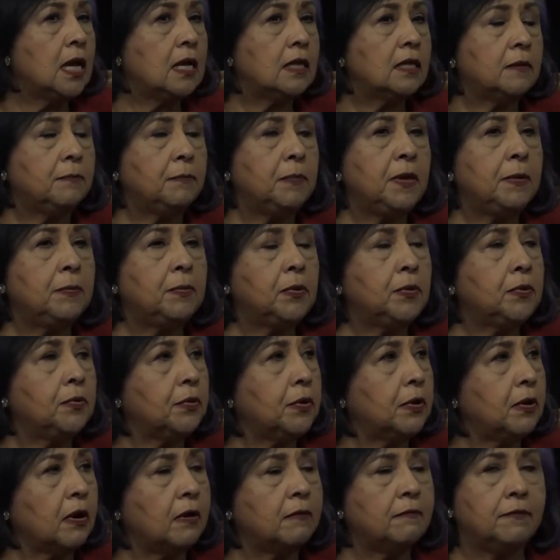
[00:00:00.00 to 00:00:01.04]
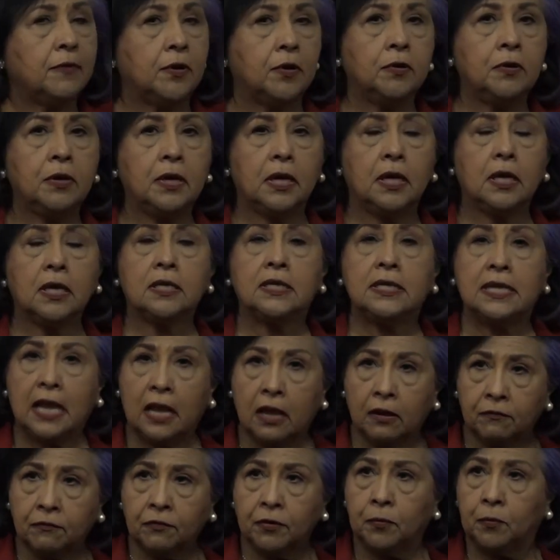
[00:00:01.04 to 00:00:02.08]
that people who are not voting is
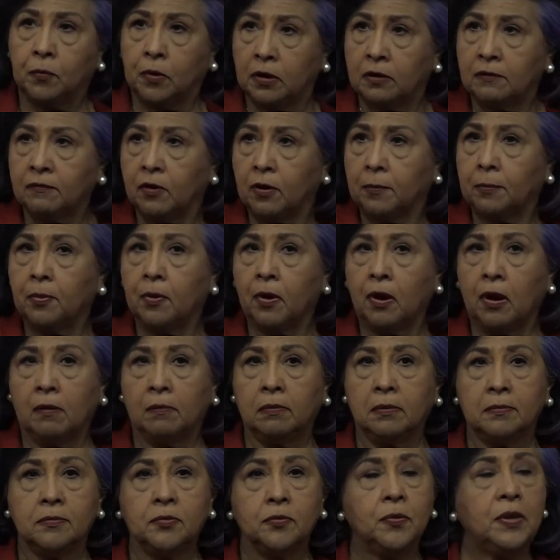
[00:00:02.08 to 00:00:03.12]
every one of our problems.